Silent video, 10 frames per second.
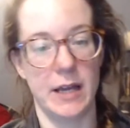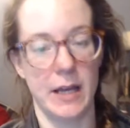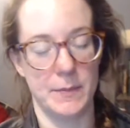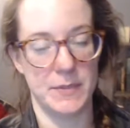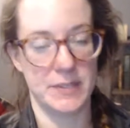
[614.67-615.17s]
point.
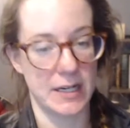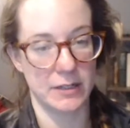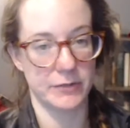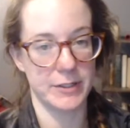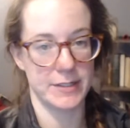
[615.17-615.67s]

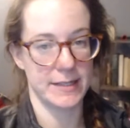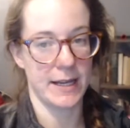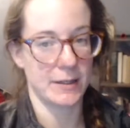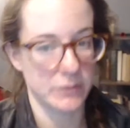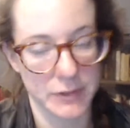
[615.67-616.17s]
Static
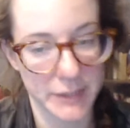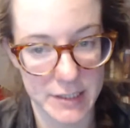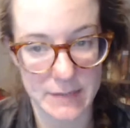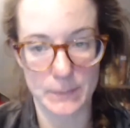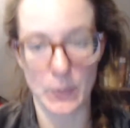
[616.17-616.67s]
versus active
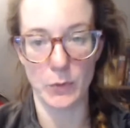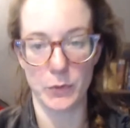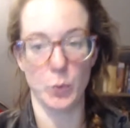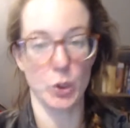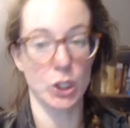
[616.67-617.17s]
release
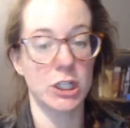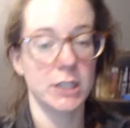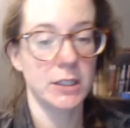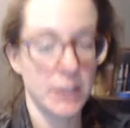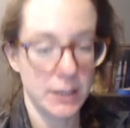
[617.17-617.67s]
both work.